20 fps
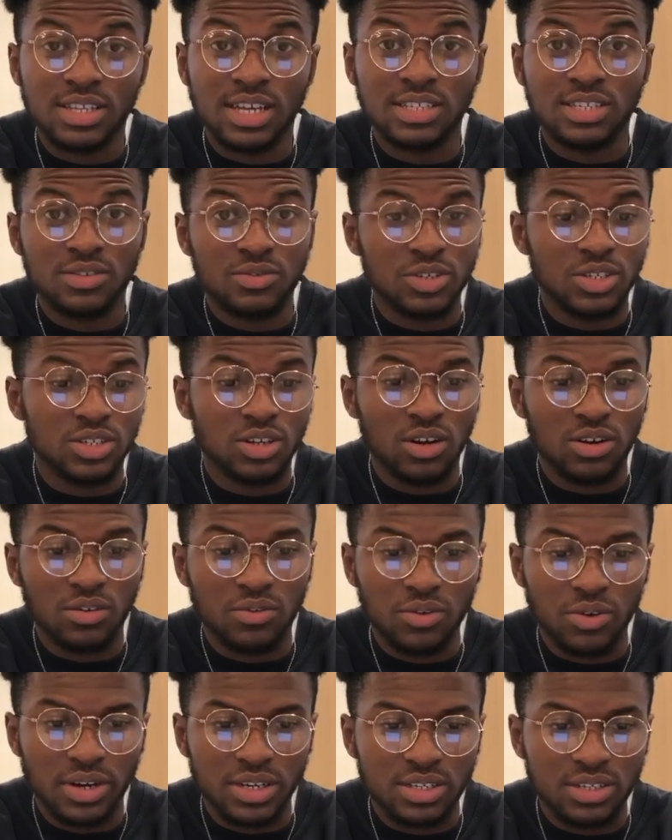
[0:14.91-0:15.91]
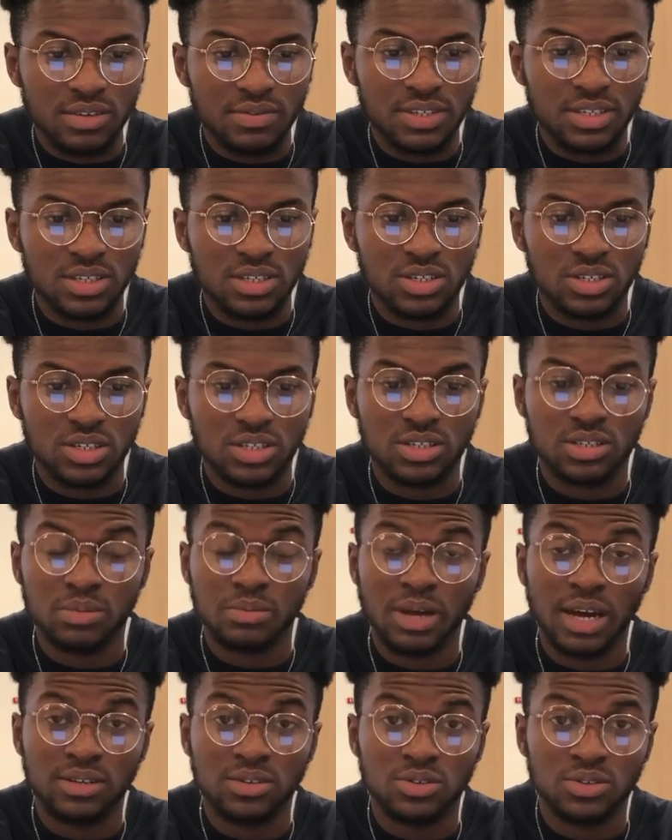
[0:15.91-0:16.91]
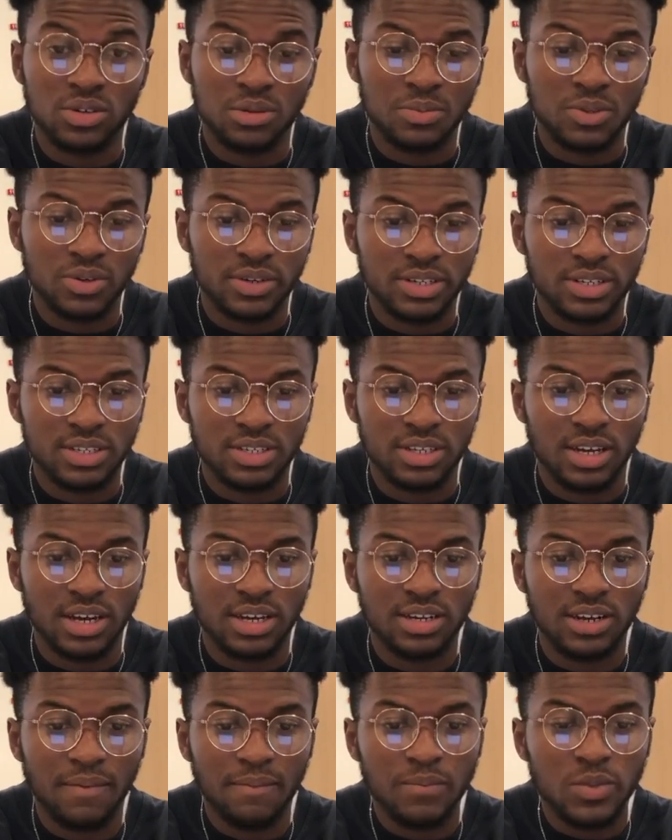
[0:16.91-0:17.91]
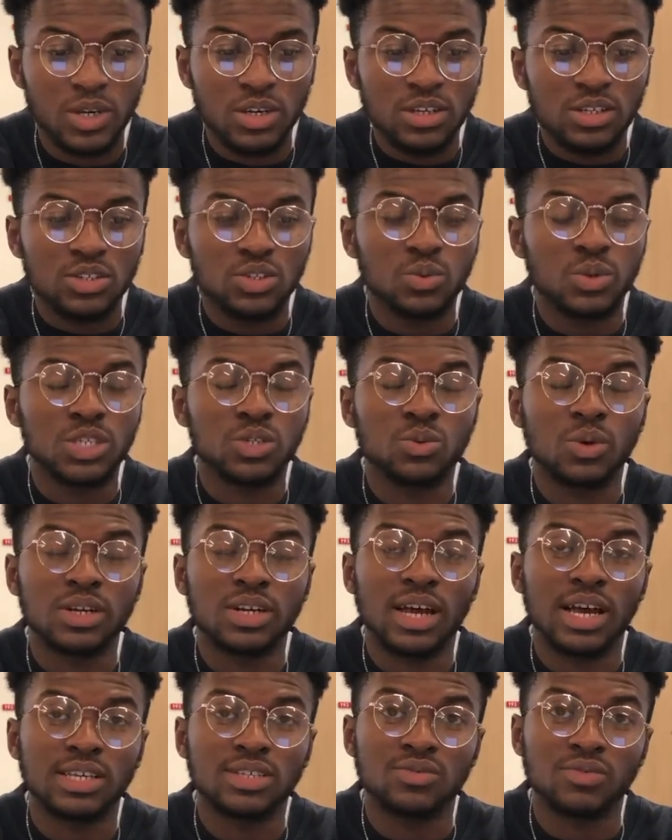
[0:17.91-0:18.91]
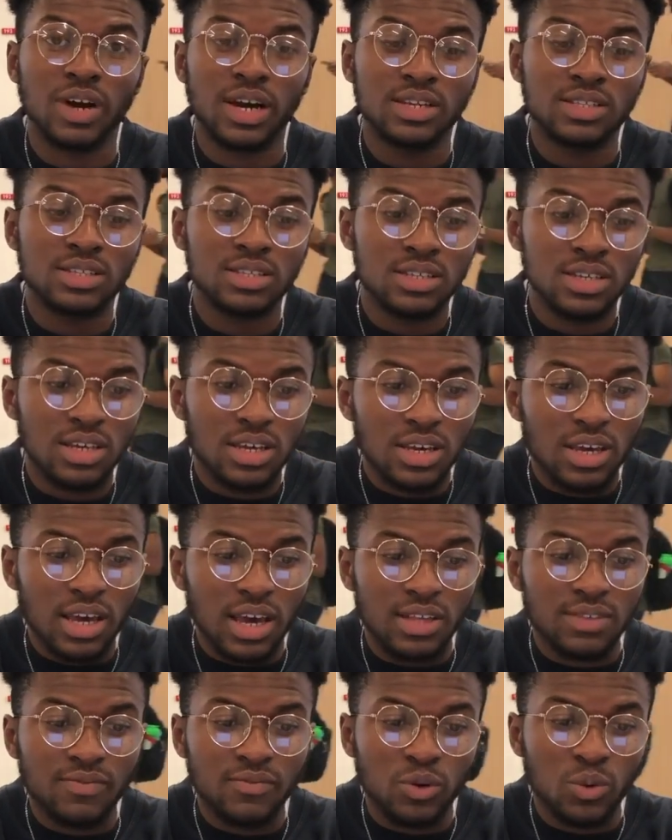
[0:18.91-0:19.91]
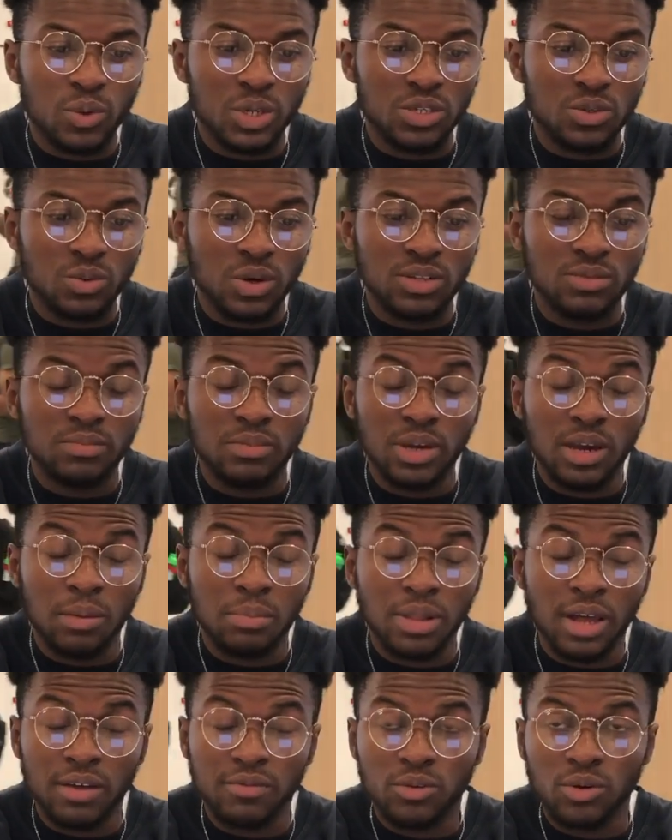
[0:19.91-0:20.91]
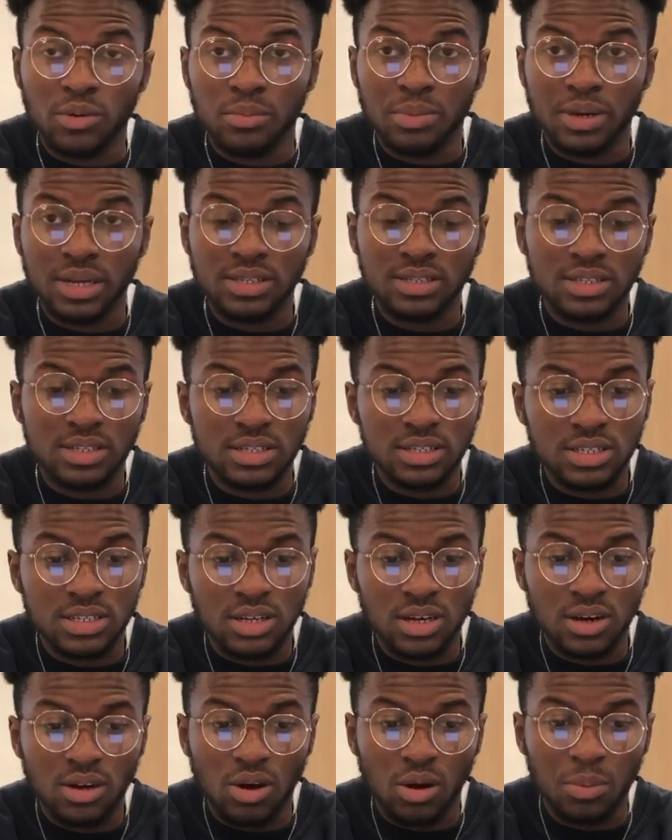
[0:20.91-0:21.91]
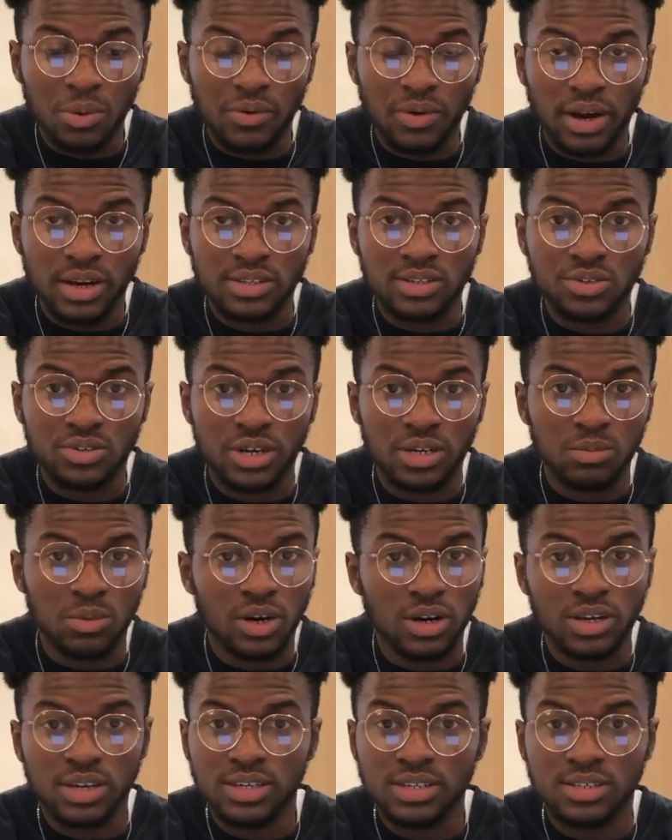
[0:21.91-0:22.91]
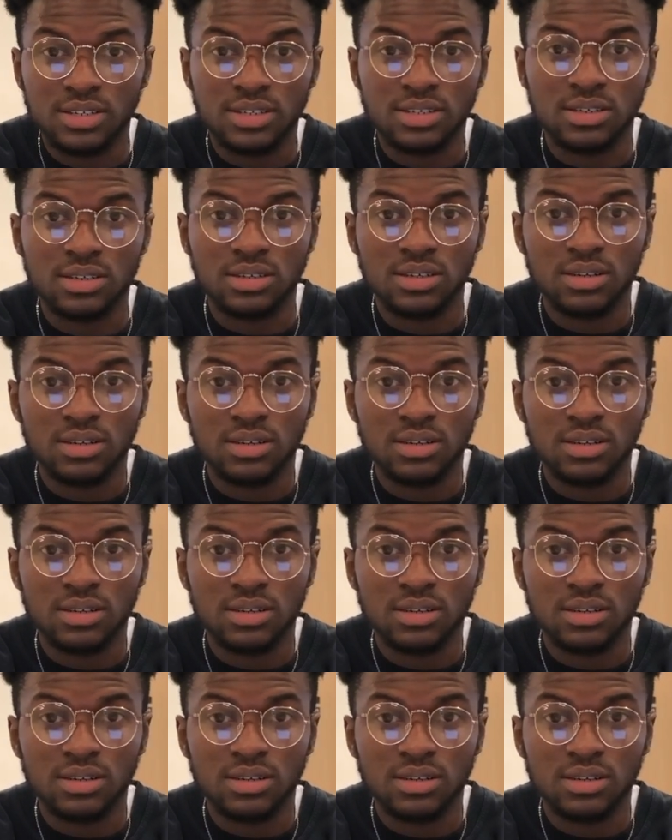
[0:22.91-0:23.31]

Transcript: that's a result of creativity such as a manuscript or a design, to which one has rights and for which one may apply for a patent, copyright, trademark, etc.